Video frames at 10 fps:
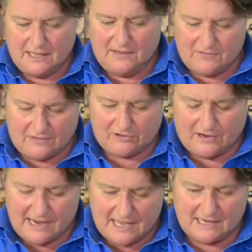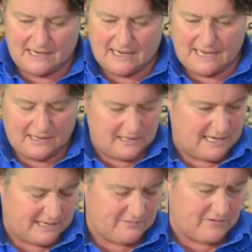if I've created an angle,
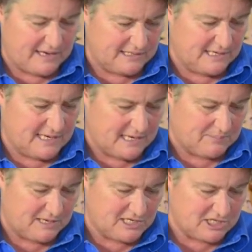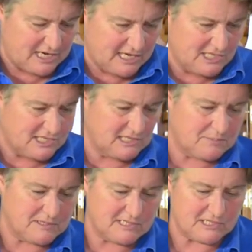I can flatten it out by changing the
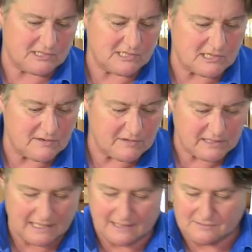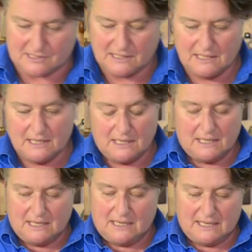positions of the clamps.
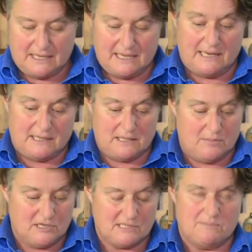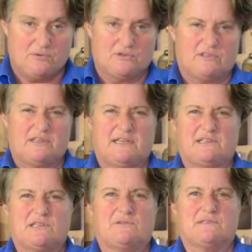Again, the most important thing
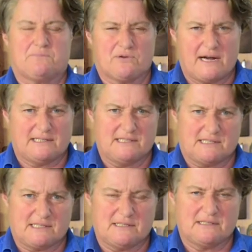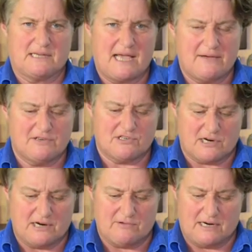you do is practice. Have a
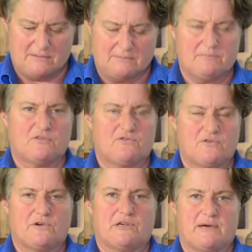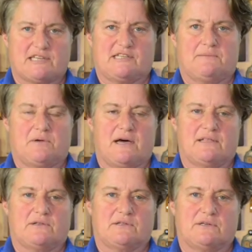dry run before you actually apply
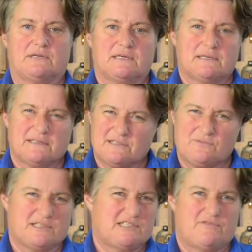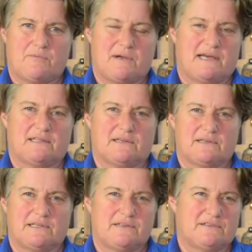the glue, because once you've applied the
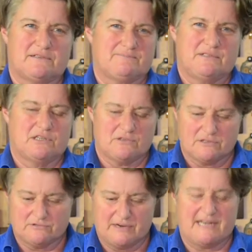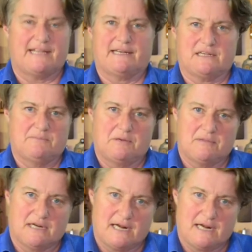glue, you're already in commitment